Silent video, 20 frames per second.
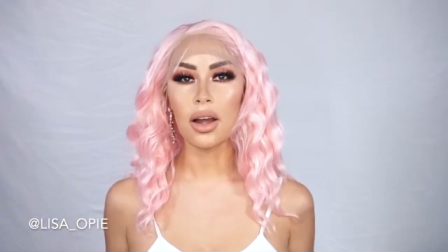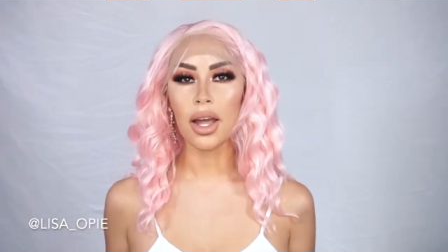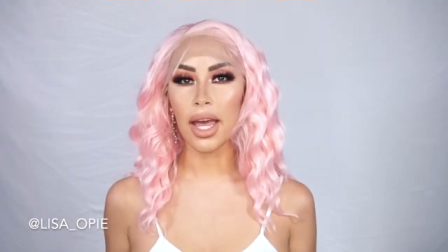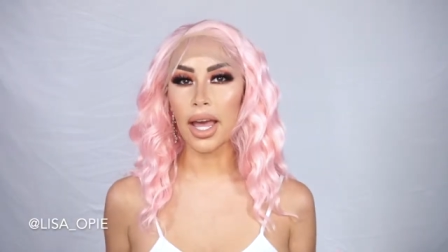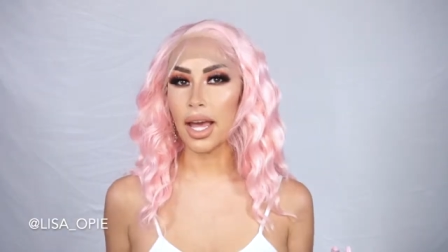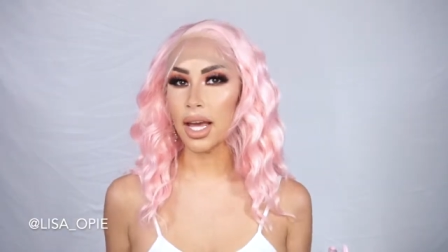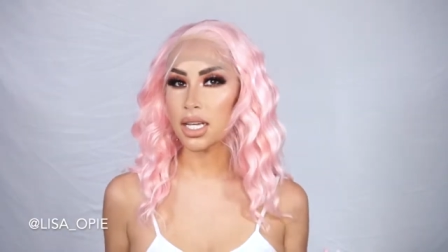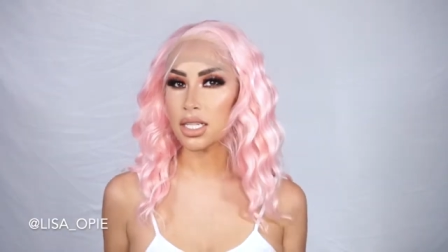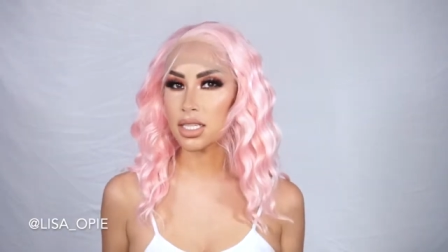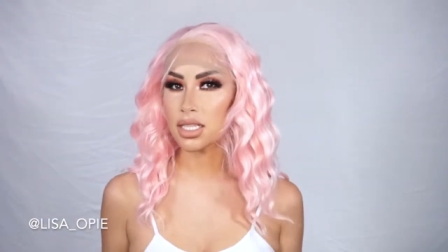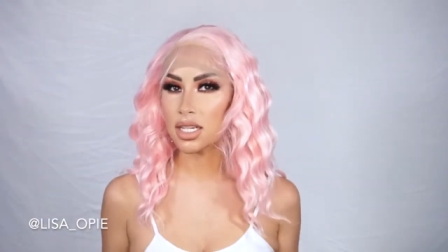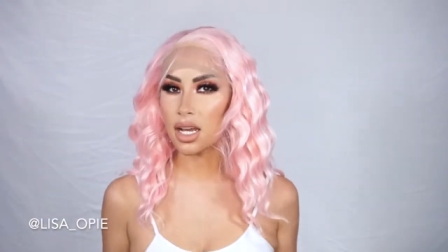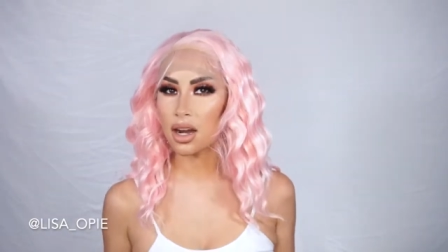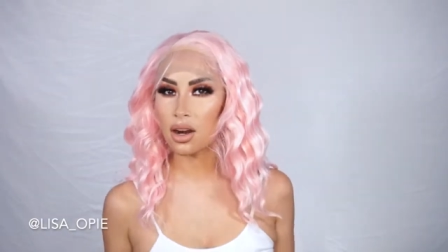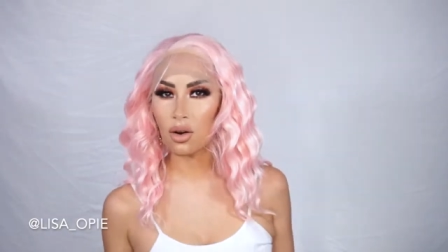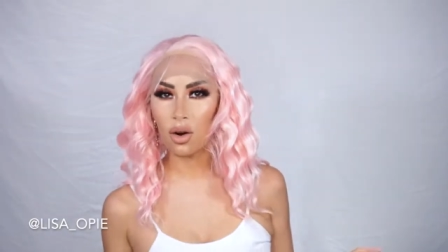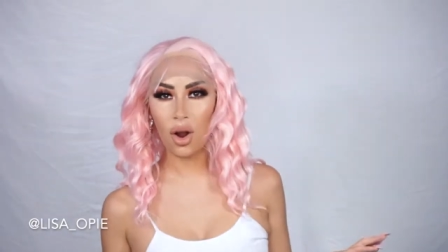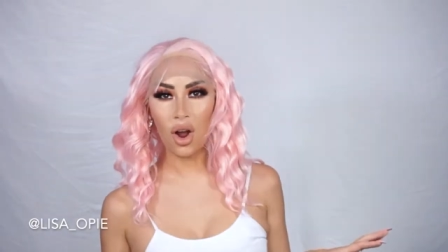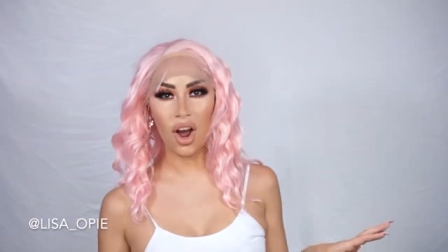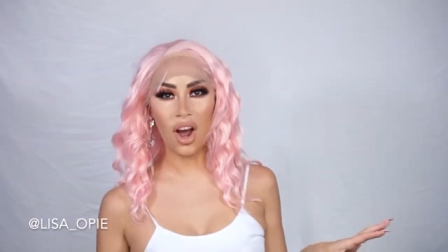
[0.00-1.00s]
Okay
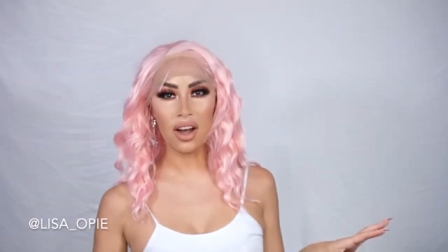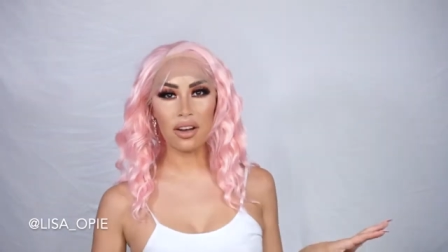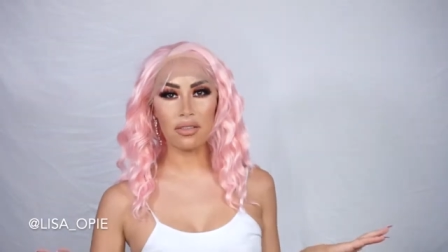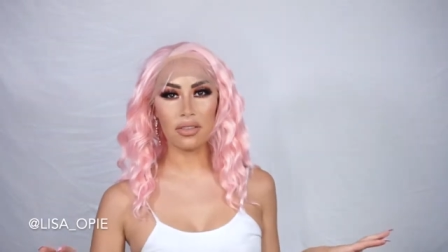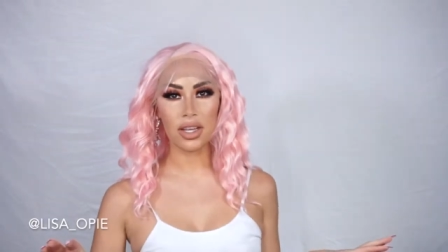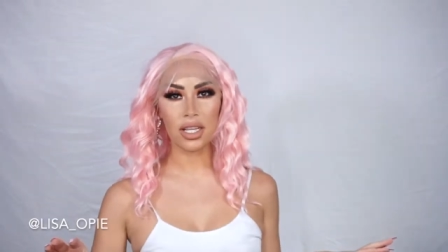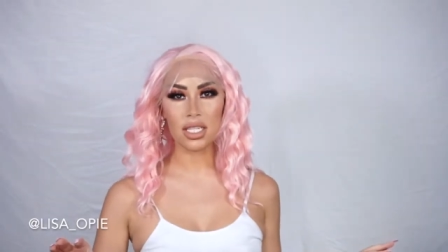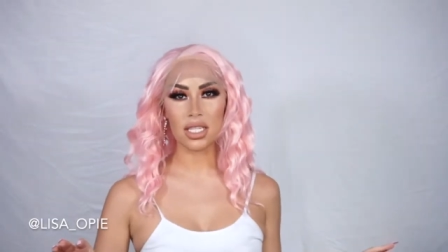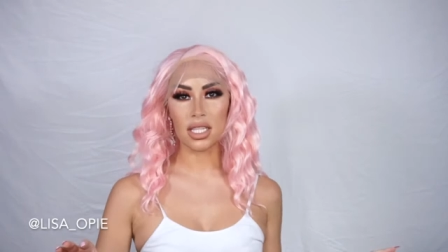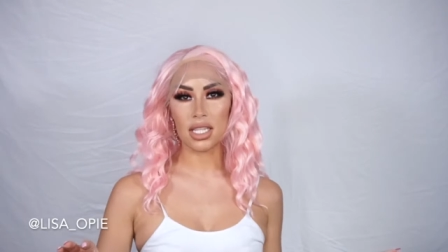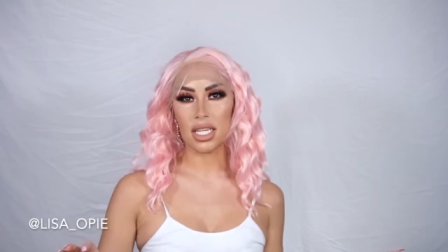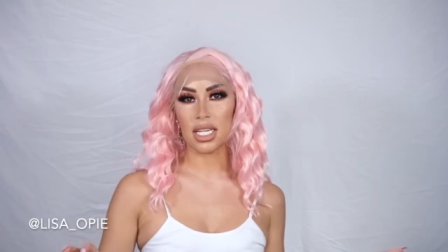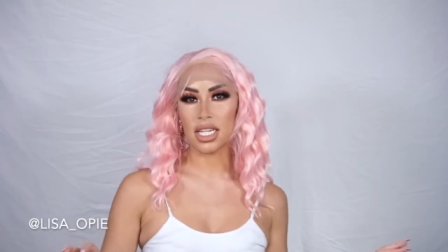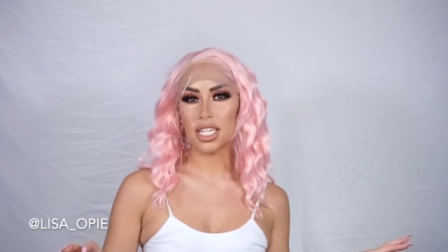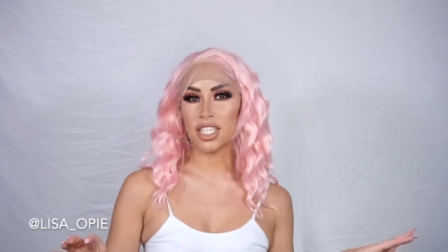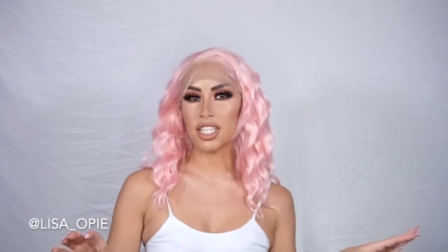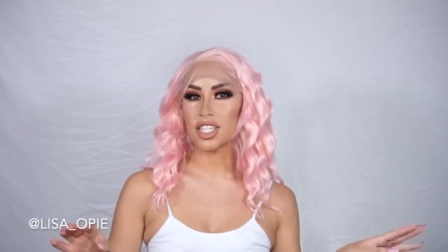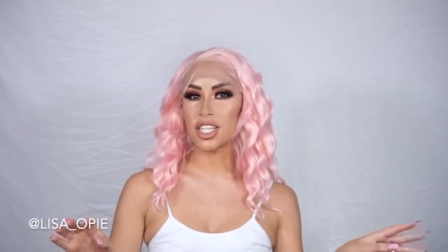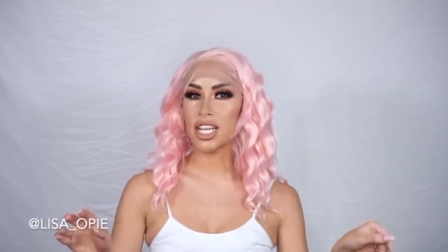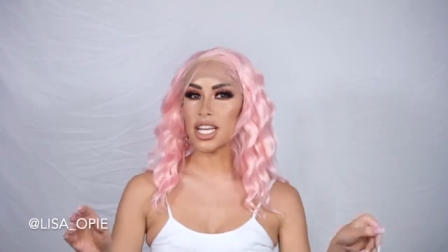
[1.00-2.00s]
so
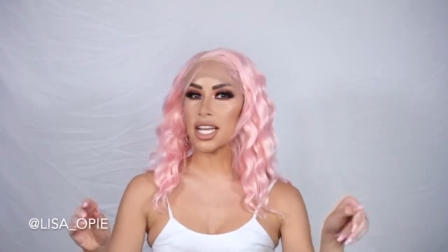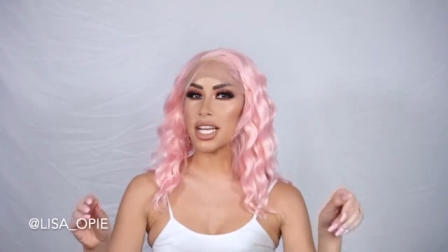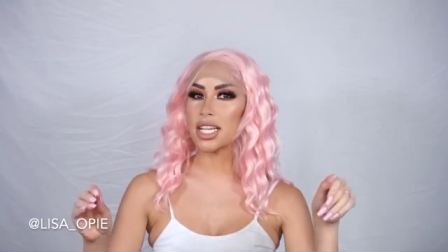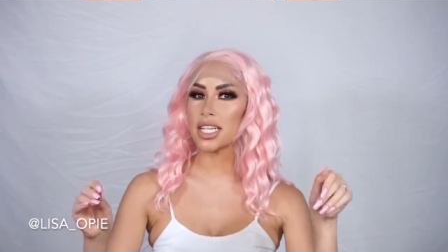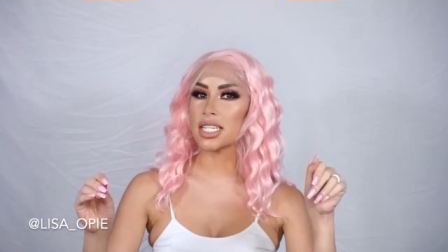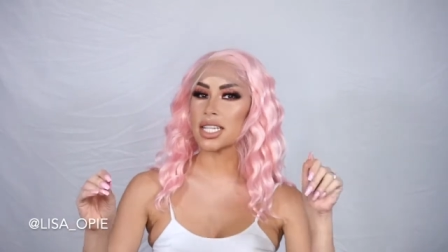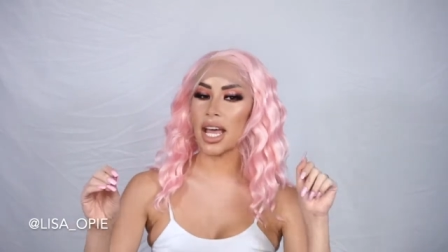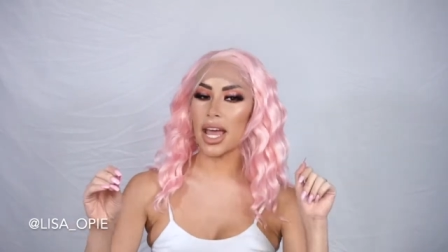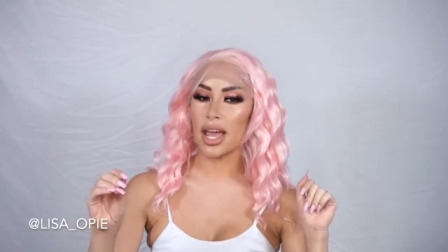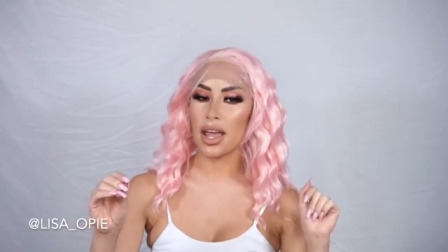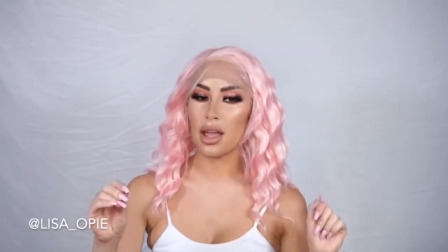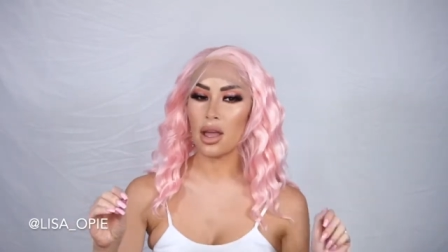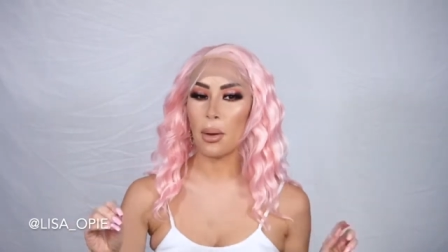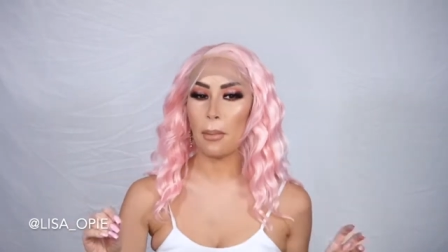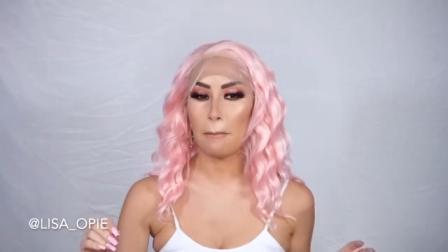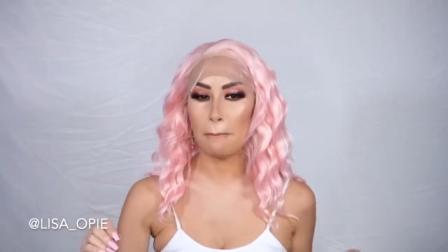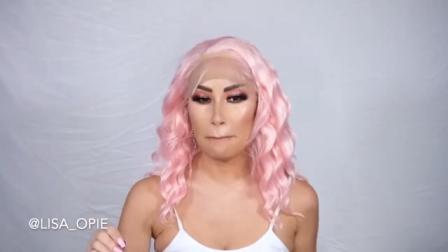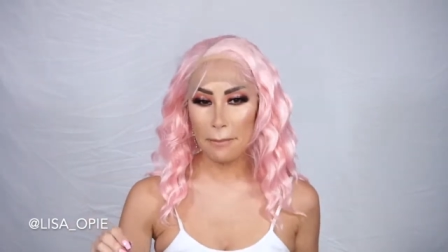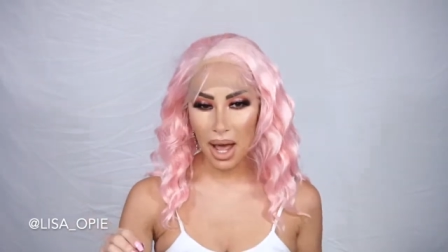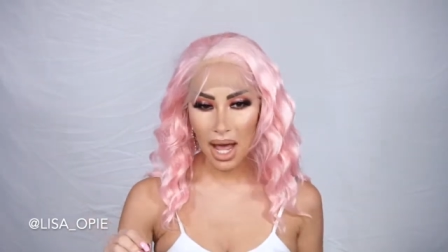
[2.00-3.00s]
obviously she is
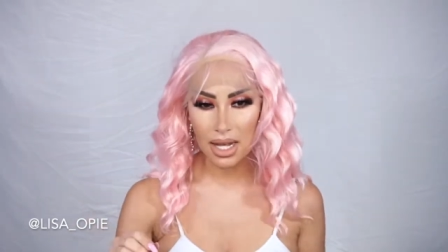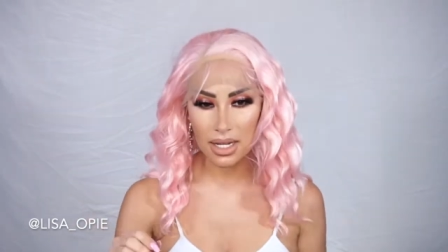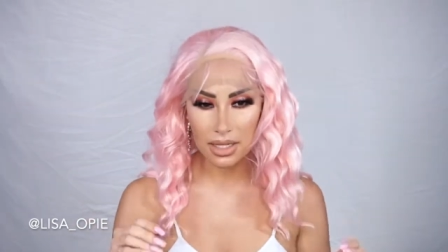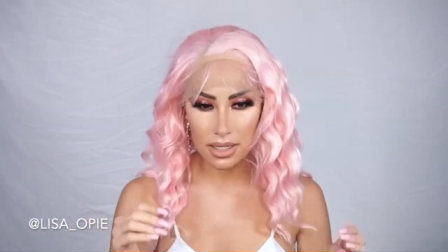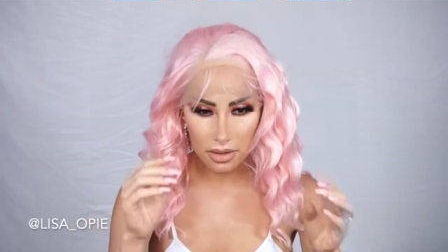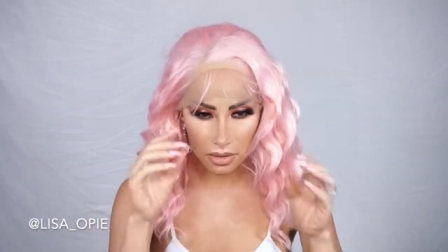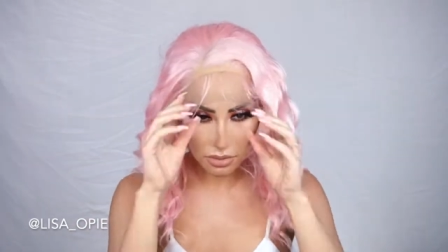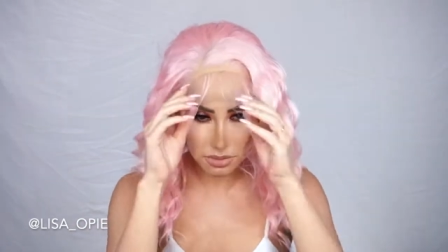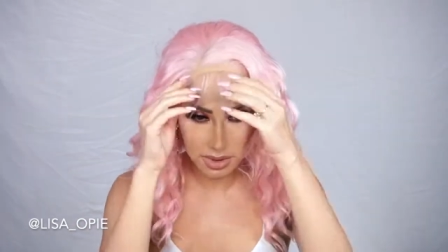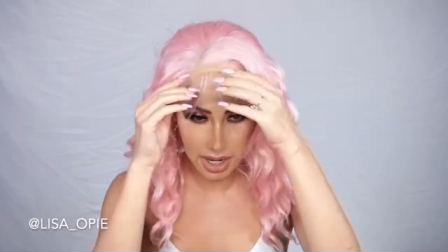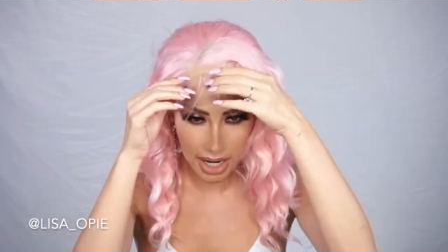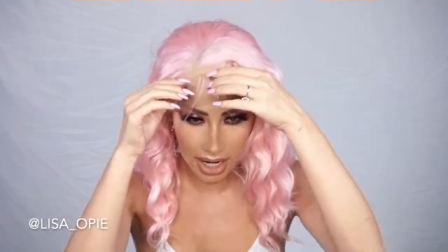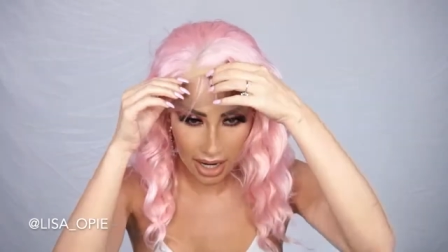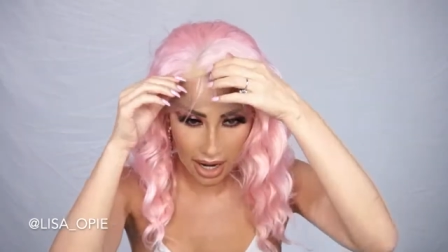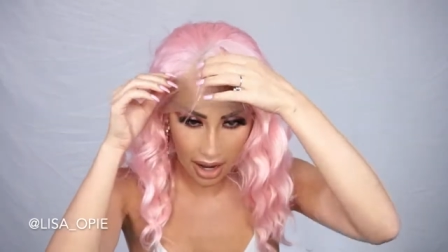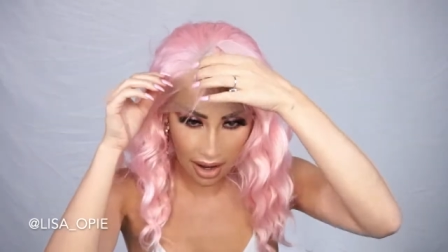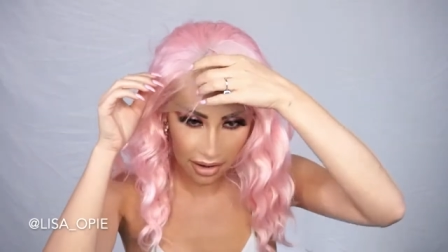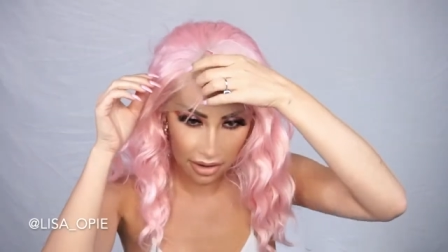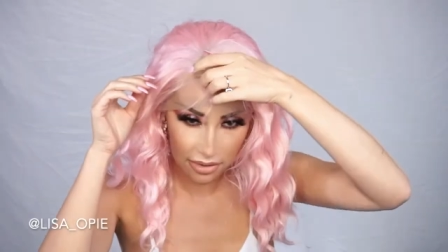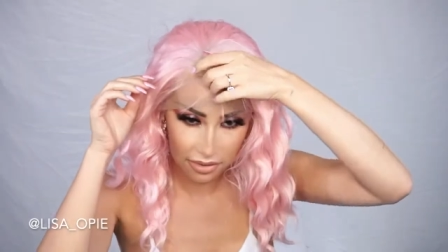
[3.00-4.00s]
a mess
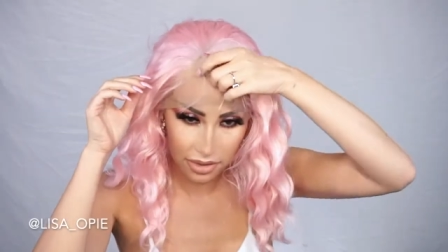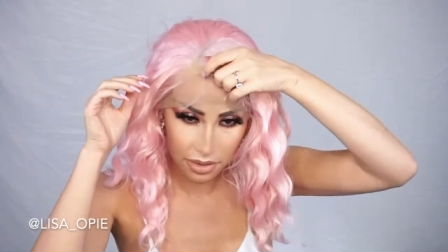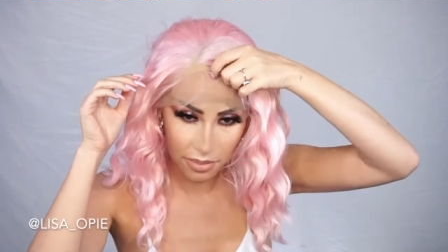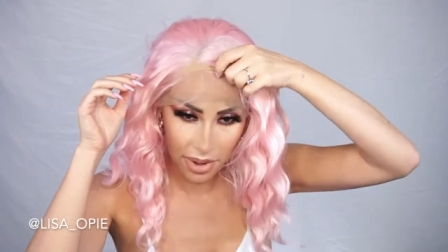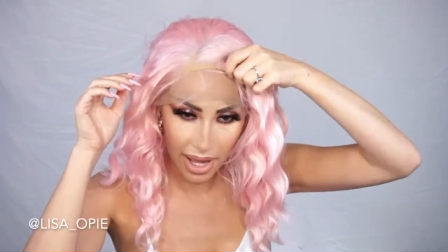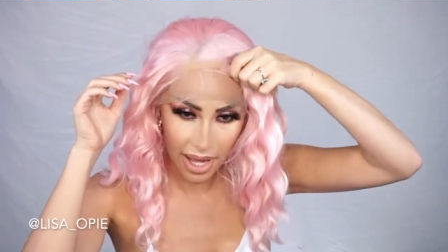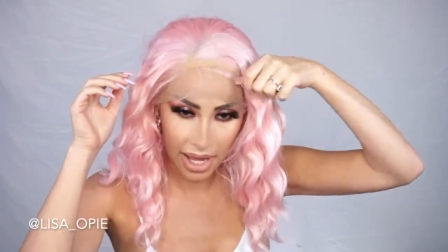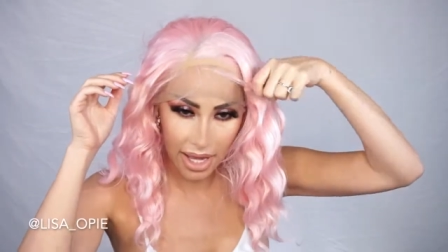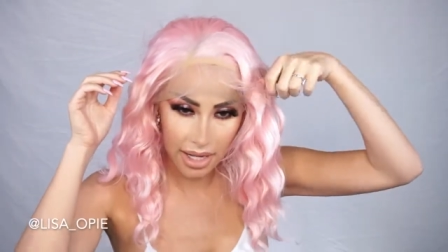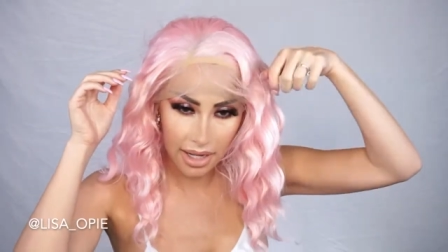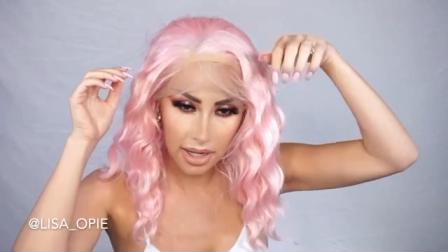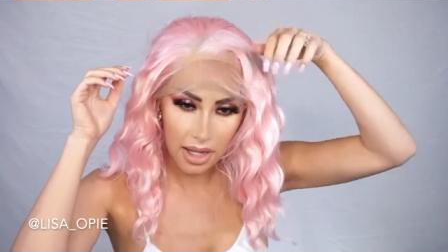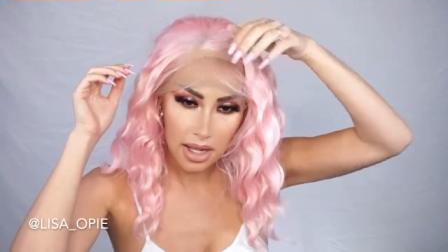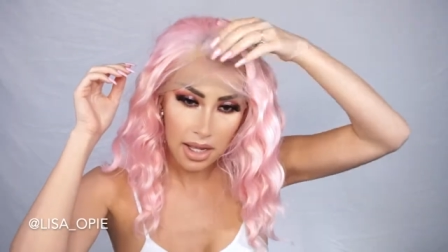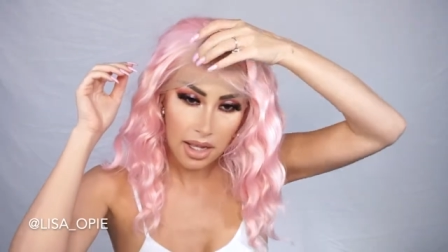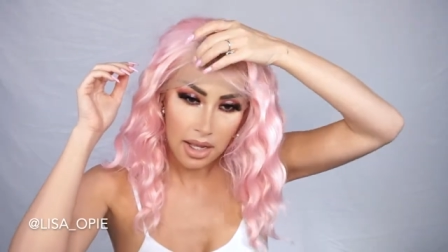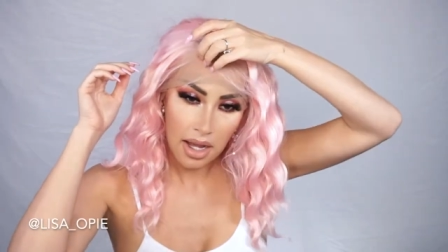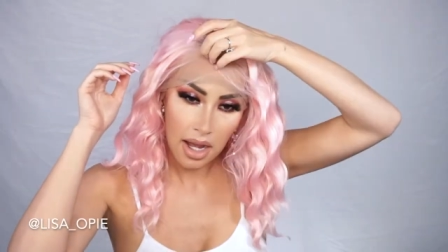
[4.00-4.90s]
right out of the bag.